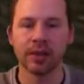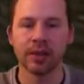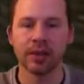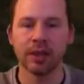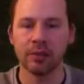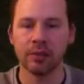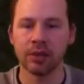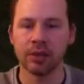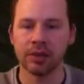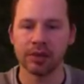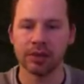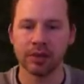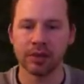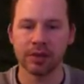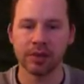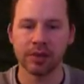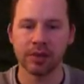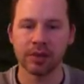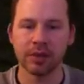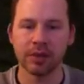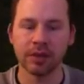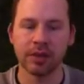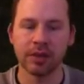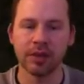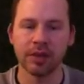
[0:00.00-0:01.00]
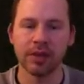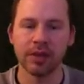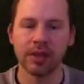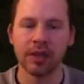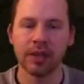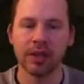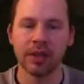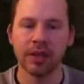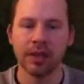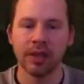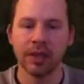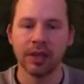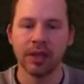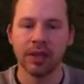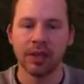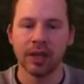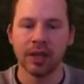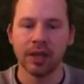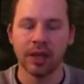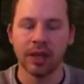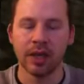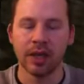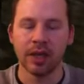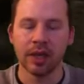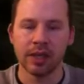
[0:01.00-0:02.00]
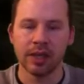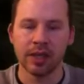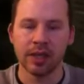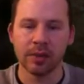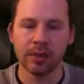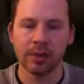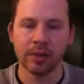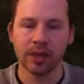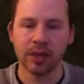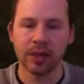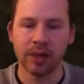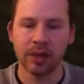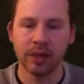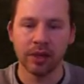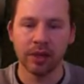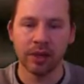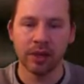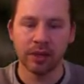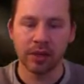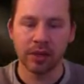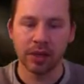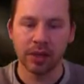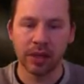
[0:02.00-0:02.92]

present. And here we go,